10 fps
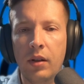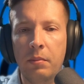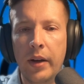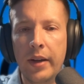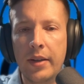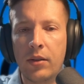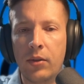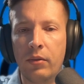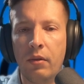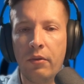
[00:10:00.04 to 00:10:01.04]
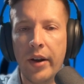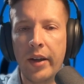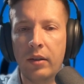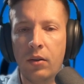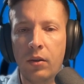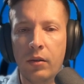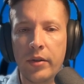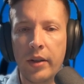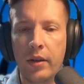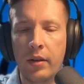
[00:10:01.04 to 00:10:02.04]
based on red colors
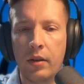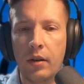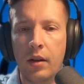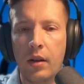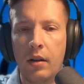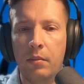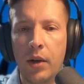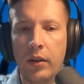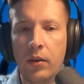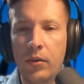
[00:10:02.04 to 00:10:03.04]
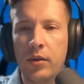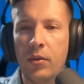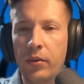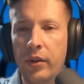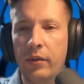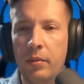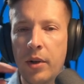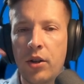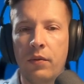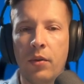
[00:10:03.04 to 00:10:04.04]
here, but also on
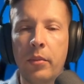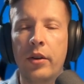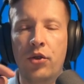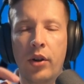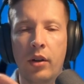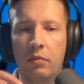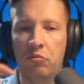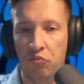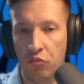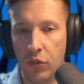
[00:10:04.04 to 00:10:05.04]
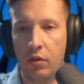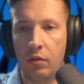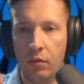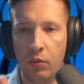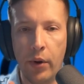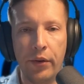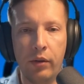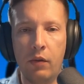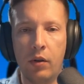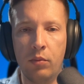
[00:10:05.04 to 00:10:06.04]
information from green channel. Very
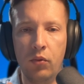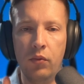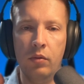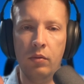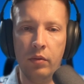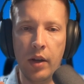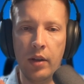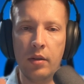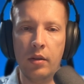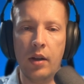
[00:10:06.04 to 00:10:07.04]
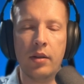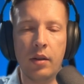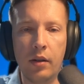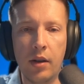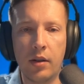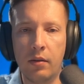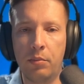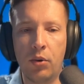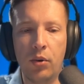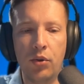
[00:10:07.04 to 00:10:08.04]
clever move. Nice
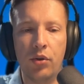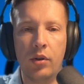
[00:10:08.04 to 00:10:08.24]
approach.